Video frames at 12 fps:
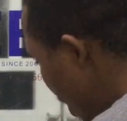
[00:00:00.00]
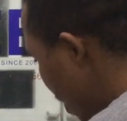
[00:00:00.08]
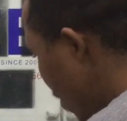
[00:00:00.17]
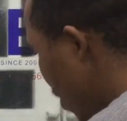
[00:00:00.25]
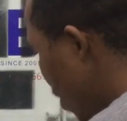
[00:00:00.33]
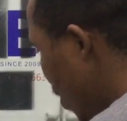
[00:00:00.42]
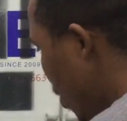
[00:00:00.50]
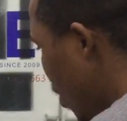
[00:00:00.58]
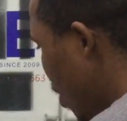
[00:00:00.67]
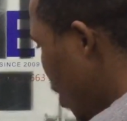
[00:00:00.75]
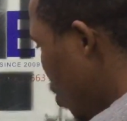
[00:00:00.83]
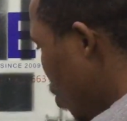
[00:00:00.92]
Fin, very good.
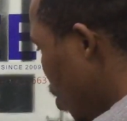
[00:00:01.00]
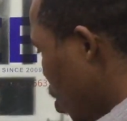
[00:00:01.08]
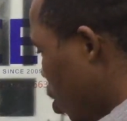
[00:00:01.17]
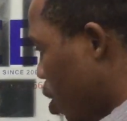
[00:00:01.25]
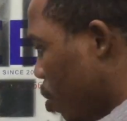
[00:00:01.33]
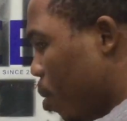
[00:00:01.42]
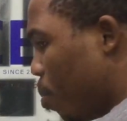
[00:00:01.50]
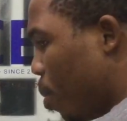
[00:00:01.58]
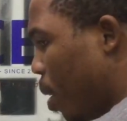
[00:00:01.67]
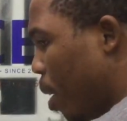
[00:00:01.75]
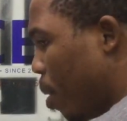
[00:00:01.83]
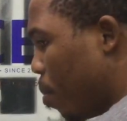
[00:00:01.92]
This one starts with the
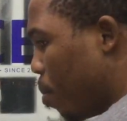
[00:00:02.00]
P.